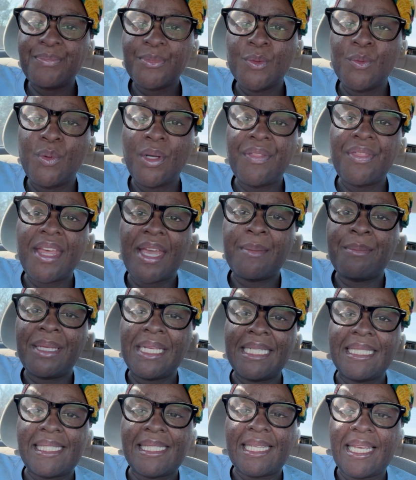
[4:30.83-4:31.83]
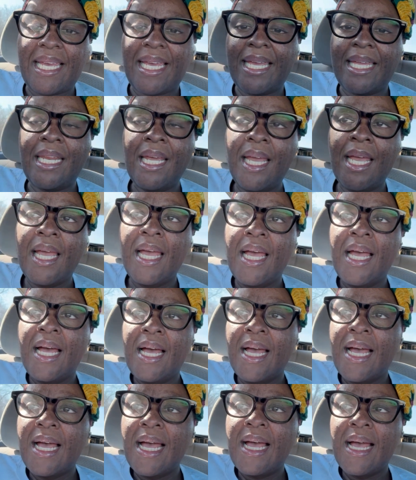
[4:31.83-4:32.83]
with that being said,
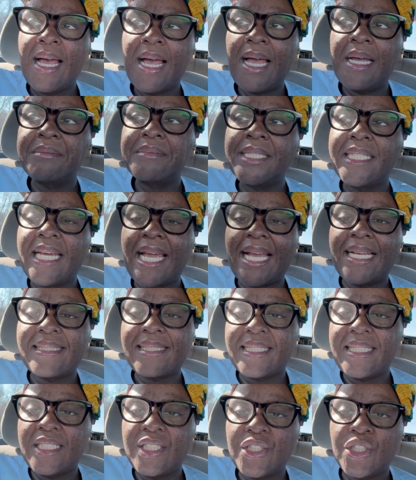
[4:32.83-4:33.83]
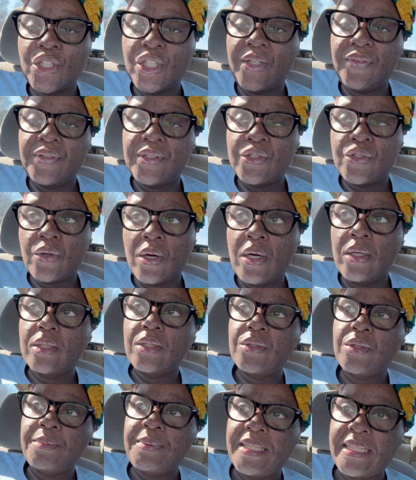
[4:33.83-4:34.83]
I'm going to ask him to even draw a
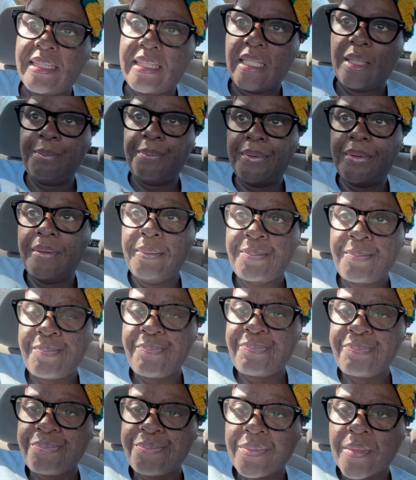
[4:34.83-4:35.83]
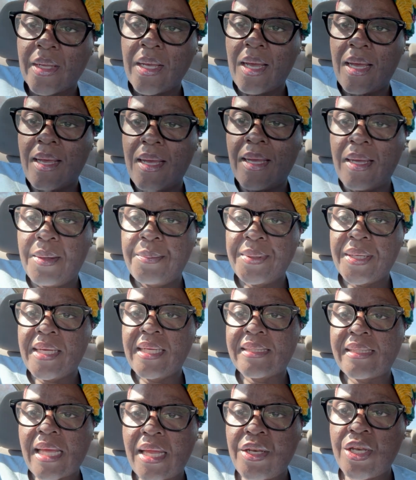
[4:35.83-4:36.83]
little bit deeper,
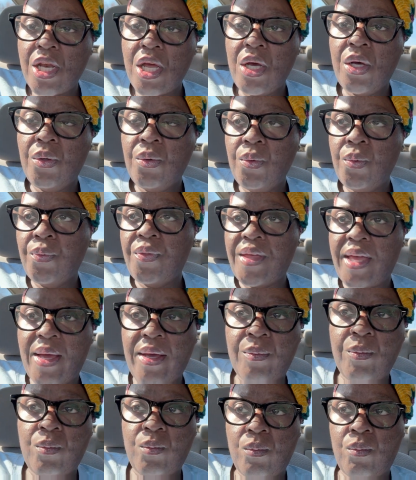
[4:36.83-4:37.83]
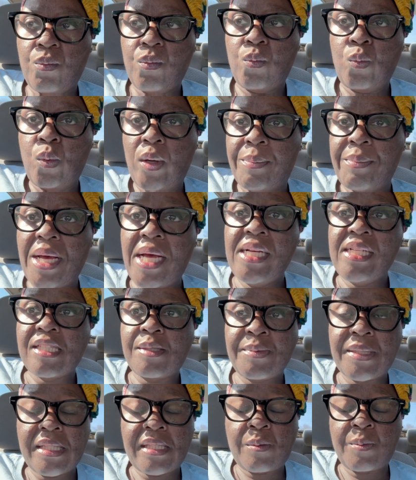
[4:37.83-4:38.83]
because I know that when my
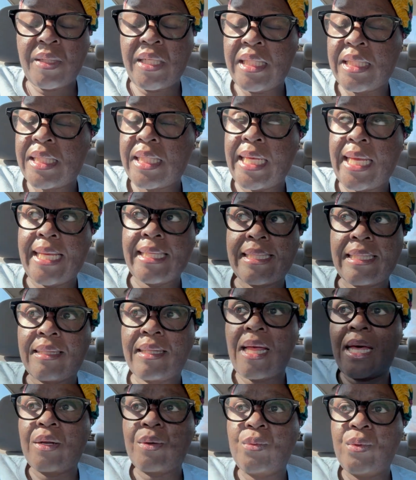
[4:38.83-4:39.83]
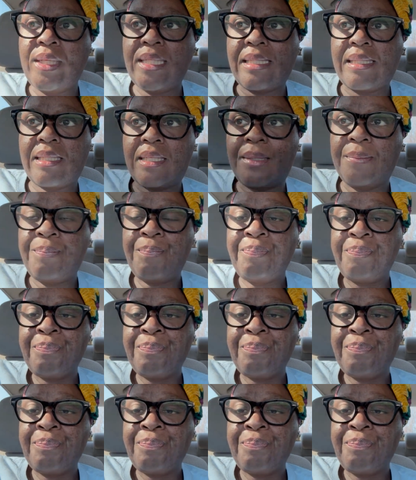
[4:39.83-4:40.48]
husband speaks, he has a lot of wisdom.